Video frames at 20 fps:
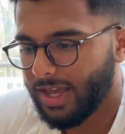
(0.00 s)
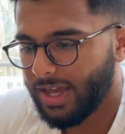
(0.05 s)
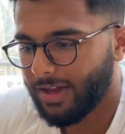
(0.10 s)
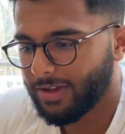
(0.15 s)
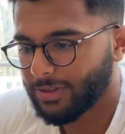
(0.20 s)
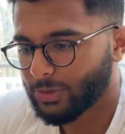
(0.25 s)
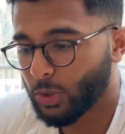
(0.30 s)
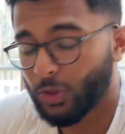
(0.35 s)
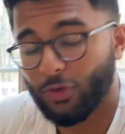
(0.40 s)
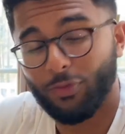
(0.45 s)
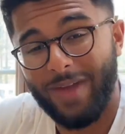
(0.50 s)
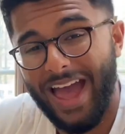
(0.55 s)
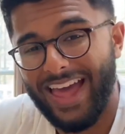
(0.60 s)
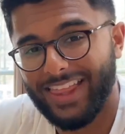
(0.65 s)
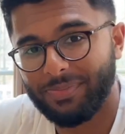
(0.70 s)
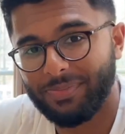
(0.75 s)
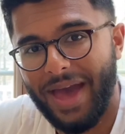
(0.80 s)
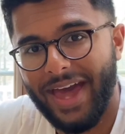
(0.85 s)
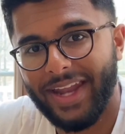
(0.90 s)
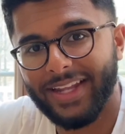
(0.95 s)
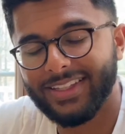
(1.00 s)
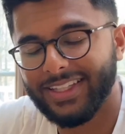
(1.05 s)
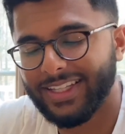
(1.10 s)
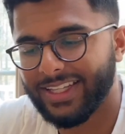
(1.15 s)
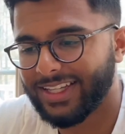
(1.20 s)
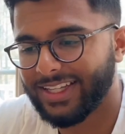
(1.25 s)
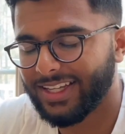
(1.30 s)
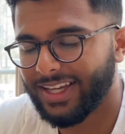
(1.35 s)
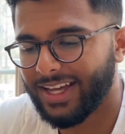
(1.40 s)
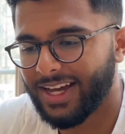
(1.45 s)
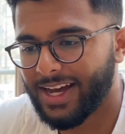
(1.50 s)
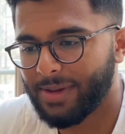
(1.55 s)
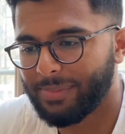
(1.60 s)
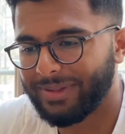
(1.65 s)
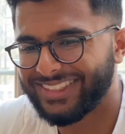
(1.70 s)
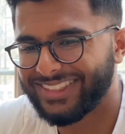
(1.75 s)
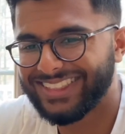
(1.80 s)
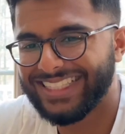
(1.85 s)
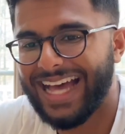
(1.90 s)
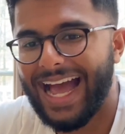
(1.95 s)
sort of mathematically and
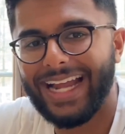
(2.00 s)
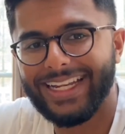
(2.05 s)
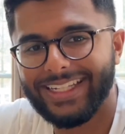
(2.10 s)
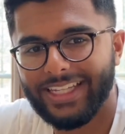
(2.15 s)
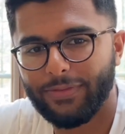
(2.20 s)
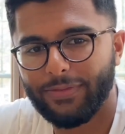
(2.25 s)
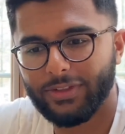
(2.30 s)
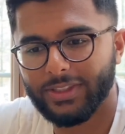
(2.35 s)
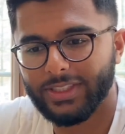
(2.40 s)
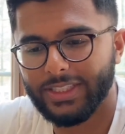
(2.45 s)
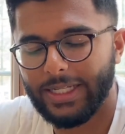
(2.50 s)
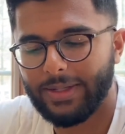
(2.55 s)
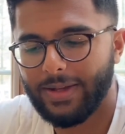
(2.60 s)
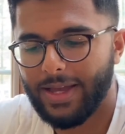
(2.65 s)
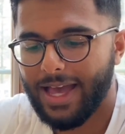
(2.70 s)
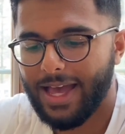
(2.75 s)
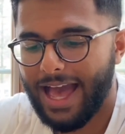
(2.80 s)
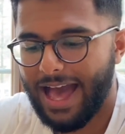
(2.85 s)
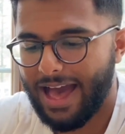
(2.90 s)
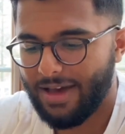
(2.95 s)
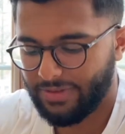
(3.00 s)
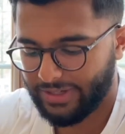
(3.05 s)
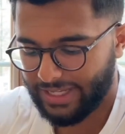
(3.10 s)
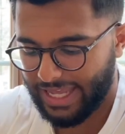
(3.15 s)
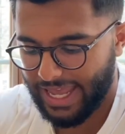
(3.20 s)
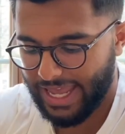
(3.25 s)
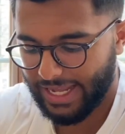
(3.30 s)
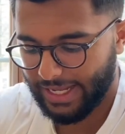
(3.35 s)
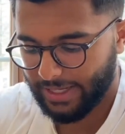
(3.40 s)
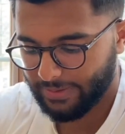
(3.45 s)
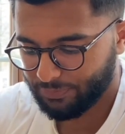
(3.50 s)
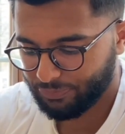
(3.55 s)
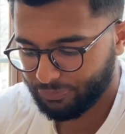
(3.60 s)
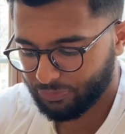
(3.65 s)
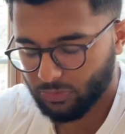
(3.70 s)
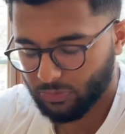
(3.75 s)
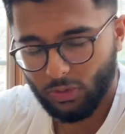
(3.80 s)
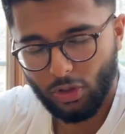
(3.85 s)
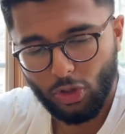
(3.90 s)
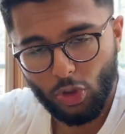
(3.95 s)
scientifically having a
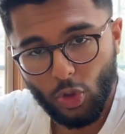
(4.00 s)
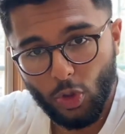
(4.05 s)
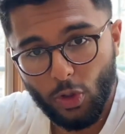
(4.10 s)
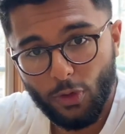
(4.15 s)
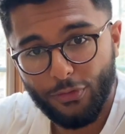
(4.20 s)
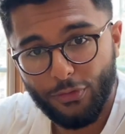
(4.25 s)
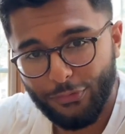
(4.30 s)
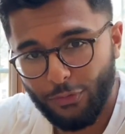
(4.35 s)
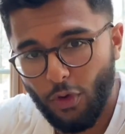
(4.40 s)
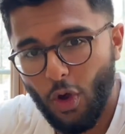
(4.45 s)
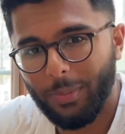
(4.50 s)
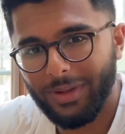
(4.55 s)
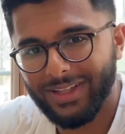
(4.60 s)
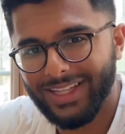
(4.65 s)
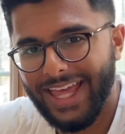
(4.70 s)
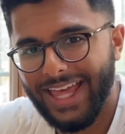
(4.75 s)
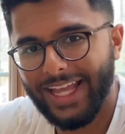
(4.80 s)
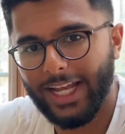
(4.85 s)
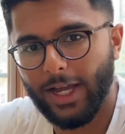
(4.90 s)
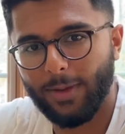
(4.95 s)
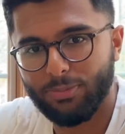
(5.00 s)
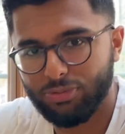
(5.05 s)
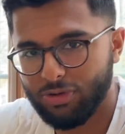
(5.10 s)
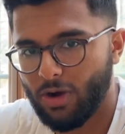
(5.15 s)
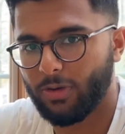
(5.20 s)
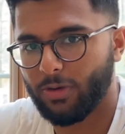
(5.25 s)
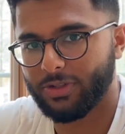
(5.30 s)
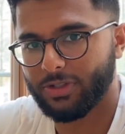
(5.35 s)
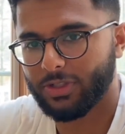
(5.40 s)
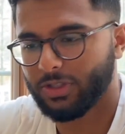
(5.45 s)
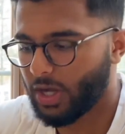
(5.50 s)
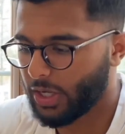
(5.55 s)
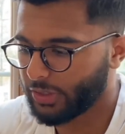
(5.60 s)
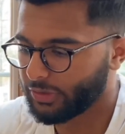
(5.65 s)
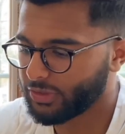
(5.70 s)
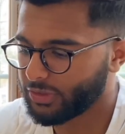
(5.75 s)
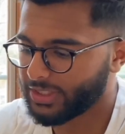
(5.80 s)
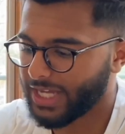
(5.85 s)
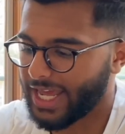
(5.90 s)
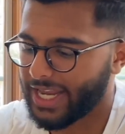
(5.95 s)
formulaic approach to
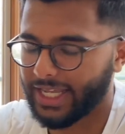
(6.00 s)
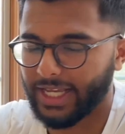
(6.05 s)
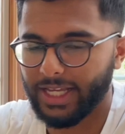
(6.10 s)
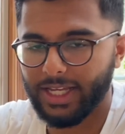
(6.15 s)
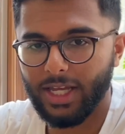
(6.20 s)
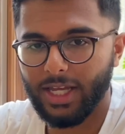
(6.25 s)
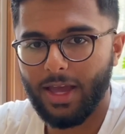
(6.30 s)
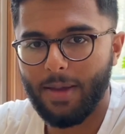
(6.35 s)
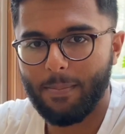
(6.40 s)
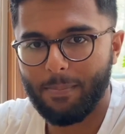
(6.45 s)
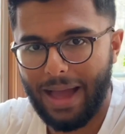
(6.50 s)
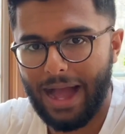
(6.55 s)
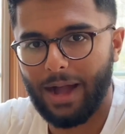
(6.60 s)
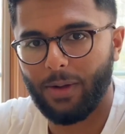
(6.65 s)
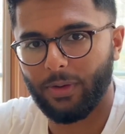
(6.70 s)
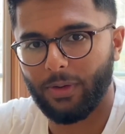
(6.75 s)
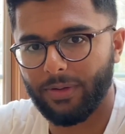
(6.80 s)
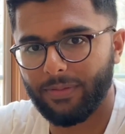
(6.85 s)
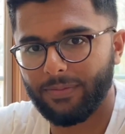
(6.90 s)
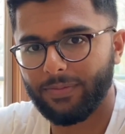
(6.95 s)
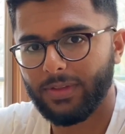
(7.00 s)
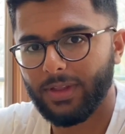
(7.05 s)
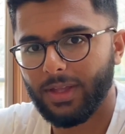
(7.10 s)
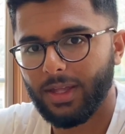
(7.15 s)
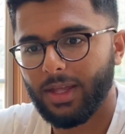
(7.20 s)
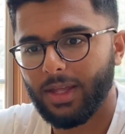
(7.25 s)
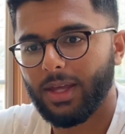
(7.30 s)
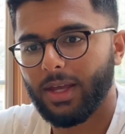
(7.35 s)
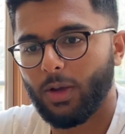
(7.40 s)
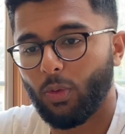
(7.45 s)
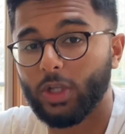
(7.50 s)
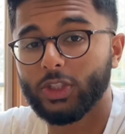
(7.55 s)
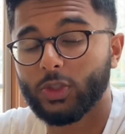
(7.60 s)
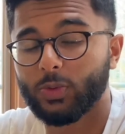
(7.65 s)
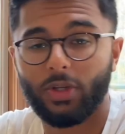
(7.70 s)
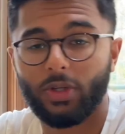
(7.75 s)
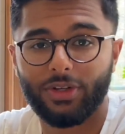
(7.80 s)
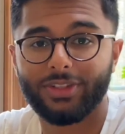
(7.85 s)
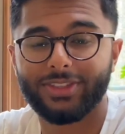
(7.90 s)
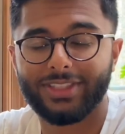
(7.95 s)
understanding power. Once we
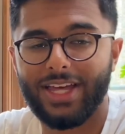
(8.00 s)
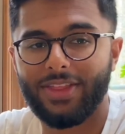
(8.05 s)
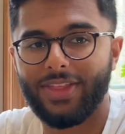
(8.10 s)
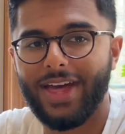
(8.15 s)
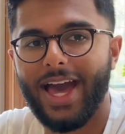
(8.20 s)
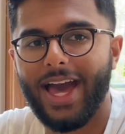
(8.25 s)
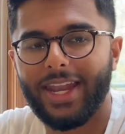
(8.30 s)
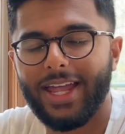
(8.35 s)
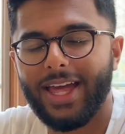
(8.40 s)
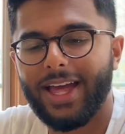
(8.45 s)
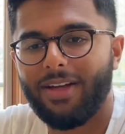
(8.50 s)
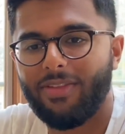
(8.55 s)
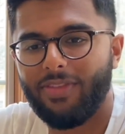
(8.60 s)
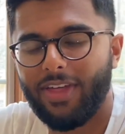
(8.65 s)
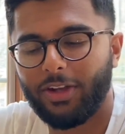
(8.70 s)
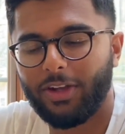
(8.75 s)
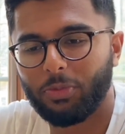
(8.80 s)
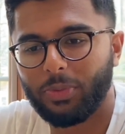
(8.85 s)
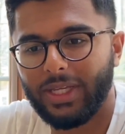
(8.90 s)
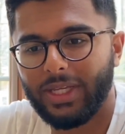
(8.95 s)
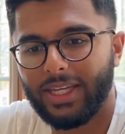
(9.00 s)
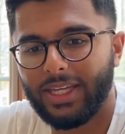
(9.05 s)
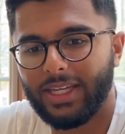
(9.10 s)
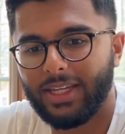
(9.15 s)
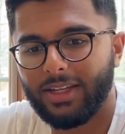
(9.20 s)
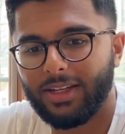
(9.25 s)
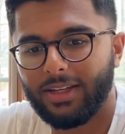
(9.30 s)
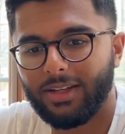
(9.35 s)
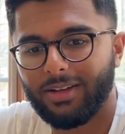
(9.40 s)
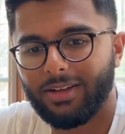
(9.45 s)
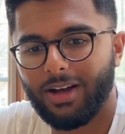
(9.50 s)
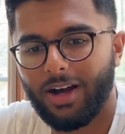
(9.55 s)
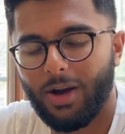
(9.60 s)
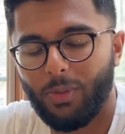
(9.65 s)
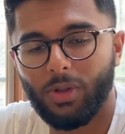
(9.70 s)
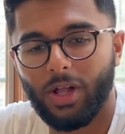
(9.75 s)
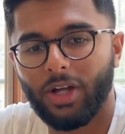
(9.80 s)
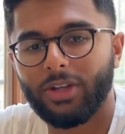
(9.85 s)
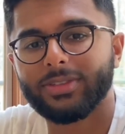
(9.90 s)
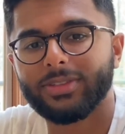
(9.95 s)
understand that, then we
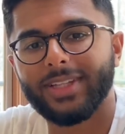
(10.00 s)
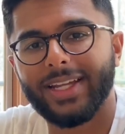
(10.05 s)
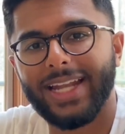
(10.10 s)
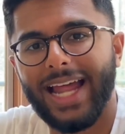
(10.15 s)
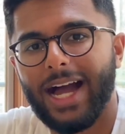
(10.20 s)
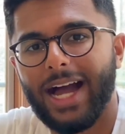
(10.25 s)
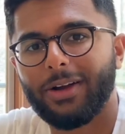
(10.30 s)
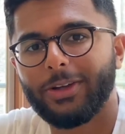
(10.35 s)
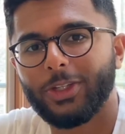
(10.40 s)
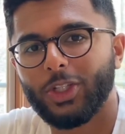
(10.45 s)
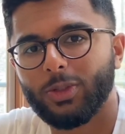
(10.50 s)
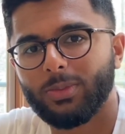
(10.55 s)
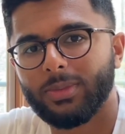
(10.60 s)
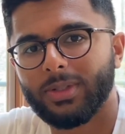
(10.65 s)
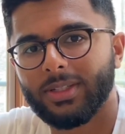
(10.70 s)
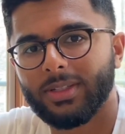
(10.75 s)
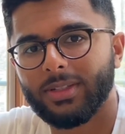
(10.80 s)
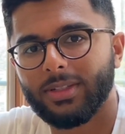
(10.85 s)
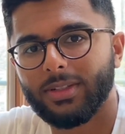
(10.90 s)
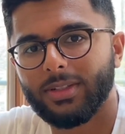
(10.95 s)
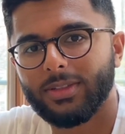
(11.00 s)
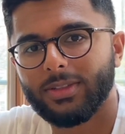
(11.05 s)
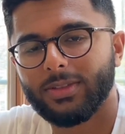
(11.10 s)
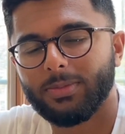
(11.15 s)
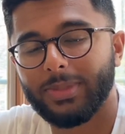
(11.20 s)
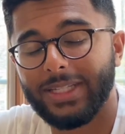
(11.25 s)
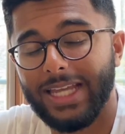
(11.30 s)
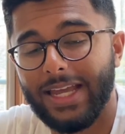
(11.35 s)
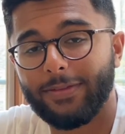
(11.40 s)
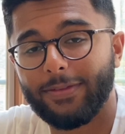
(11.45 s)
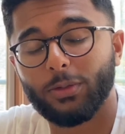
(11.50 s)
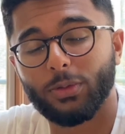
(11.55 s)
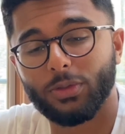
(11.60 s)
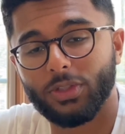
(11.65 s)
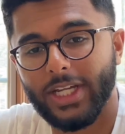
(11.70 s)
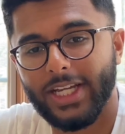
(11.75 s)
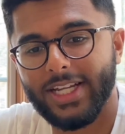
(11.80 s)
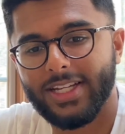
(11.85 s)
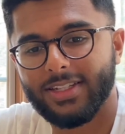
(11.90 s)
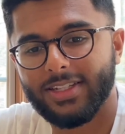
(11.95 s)
will understand how human behavior will
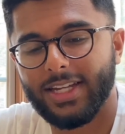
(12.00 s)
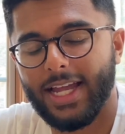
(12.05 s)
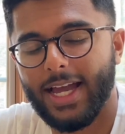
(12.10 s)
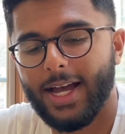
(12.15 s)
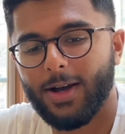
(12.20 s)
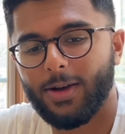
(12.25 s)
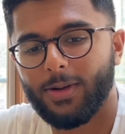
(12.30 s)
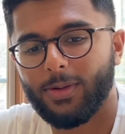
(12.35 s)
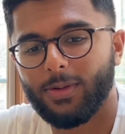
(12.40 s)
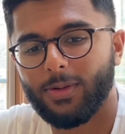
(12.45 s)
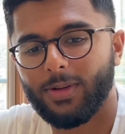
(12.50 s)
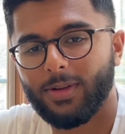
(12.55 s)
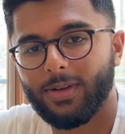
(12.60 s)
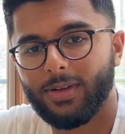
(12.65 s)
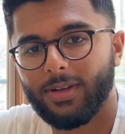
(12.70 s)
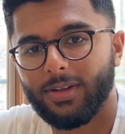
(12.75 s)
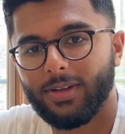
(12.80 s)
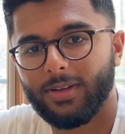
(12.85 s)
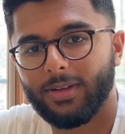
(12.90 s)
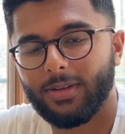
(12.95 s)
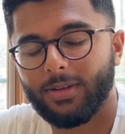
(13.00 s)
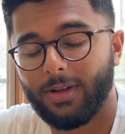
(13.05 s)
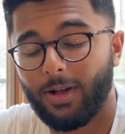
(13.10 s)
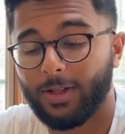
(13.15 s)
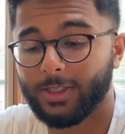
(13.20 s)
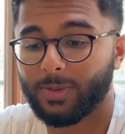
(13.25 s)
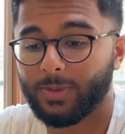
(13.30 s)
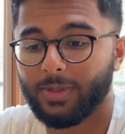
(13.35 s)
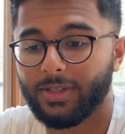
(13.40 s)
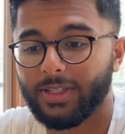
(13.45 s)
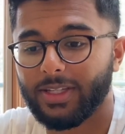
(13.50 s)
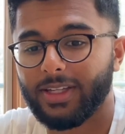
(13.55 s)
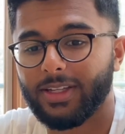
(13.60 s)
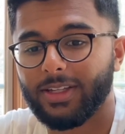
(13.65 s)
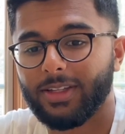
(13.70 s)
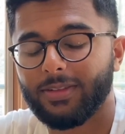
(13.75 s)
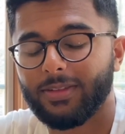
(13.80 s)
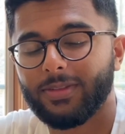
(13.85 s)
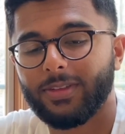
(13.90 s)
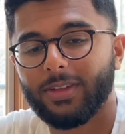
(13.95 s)
change and how ultimately
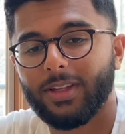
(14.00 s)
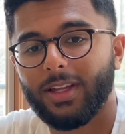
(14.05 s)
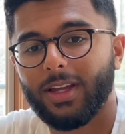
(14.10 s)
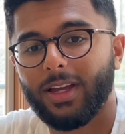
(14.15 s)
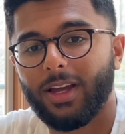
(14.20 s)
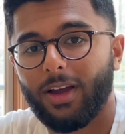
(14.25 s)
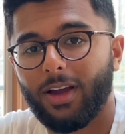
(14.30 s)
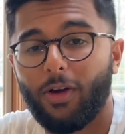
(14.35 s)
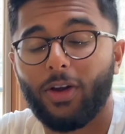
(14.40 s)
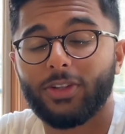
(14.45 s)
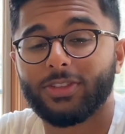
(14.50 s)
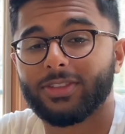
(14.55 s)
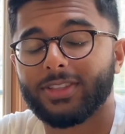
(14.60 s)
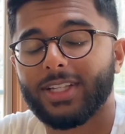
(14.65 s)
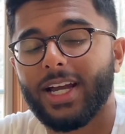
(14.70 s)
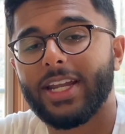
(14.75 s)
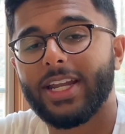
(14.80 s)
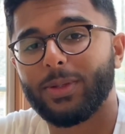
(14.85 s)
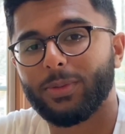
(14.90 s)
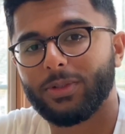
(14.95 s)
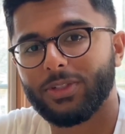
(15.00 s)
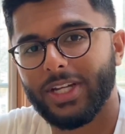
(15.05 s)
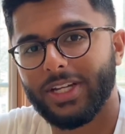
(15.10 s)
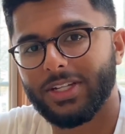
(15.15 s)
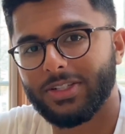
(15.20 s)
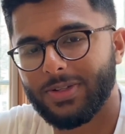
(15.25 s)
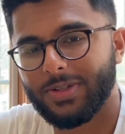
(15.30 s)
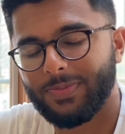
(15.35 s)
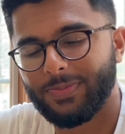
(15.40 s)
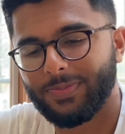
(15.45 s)
our society will change.